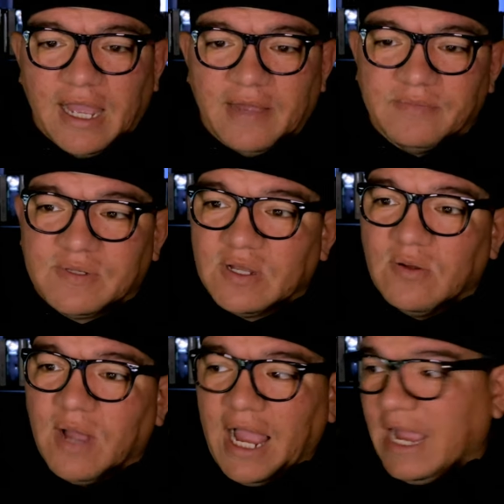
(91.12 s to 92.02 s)

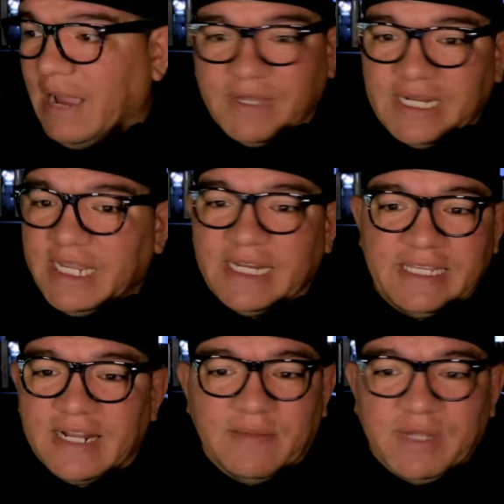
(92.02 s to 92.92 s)
So I'm going to get it
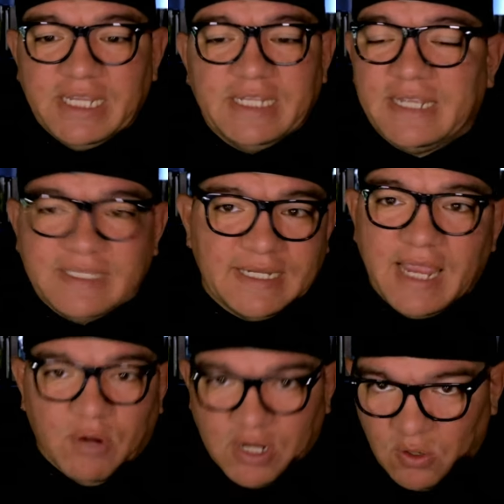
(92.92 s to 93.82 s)
done. I'm going to get it done tonight.
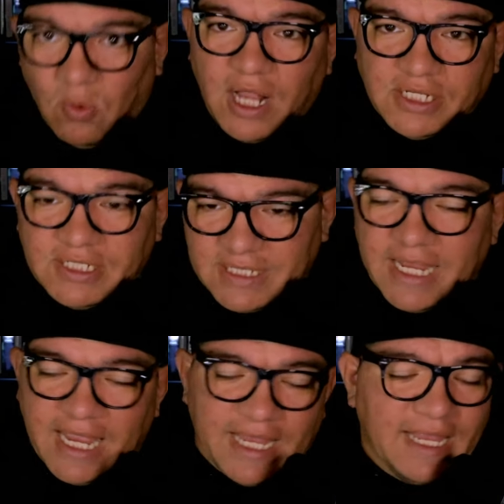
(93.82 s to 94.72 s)
We're going to watch it
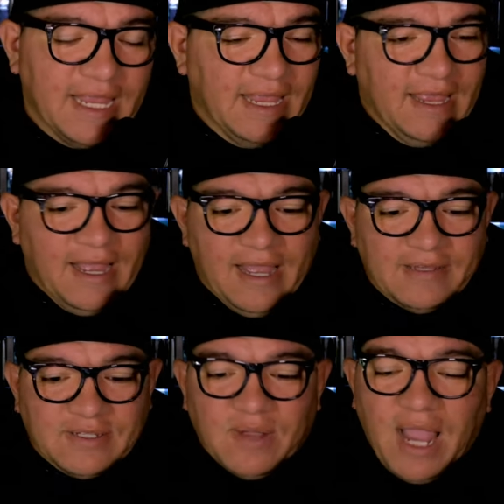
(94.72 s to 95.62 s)
tonight.
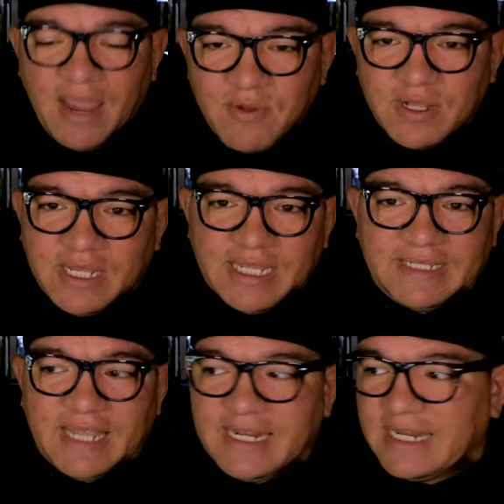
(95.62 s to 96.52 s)
So I'm really
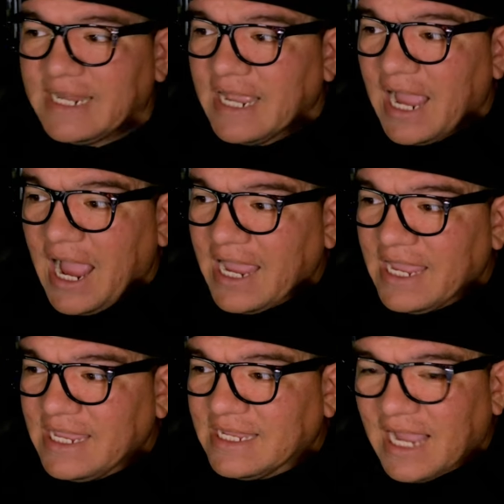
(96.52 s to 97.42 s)
excited.
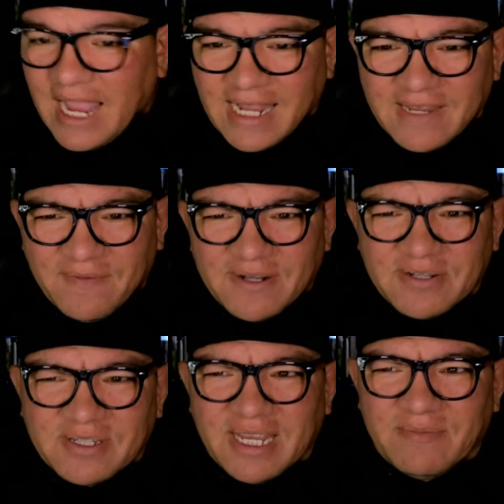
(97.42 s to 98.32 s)
I kind of
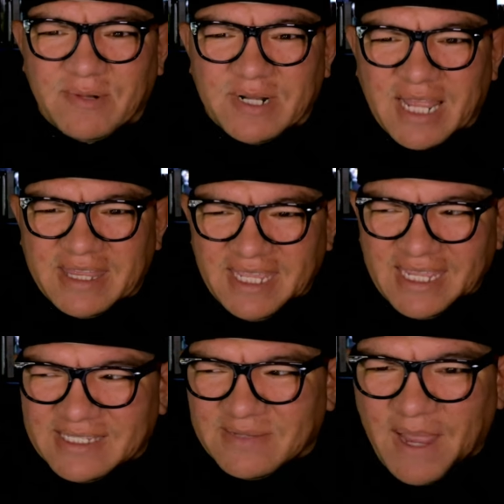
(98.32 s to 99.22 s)
understand what I think
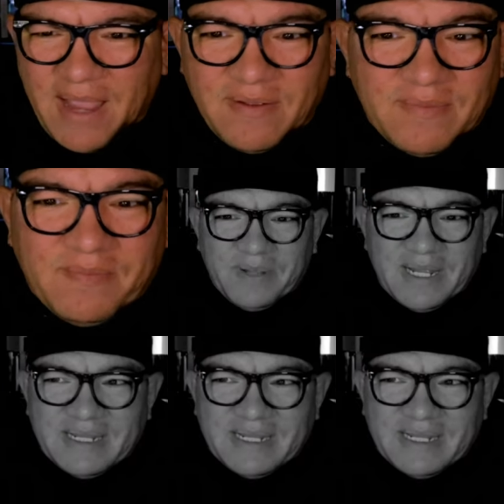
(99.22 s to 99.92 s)
it's about, but